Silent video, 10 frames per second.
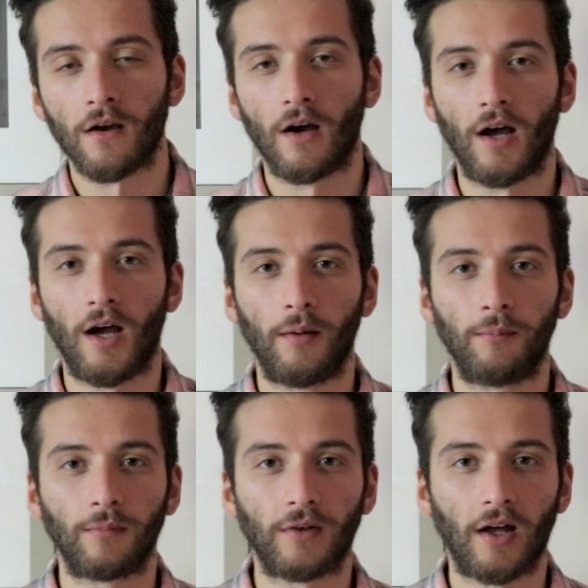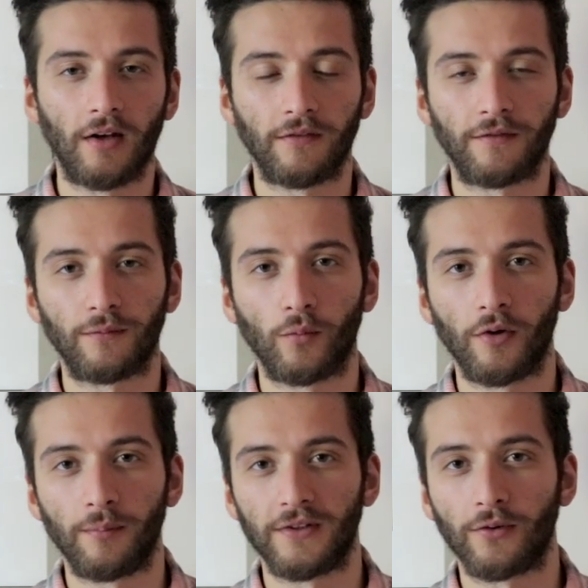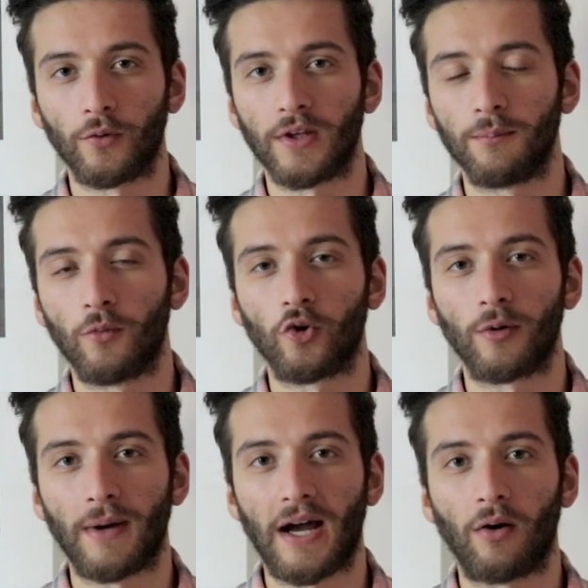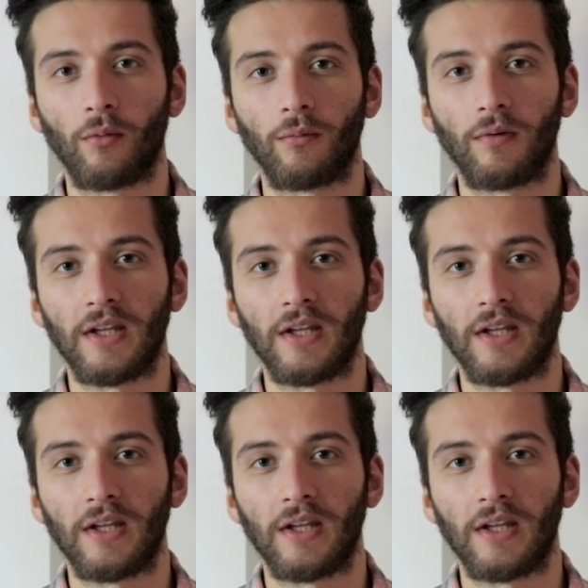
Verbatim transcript: Um, kind of want to be talking more about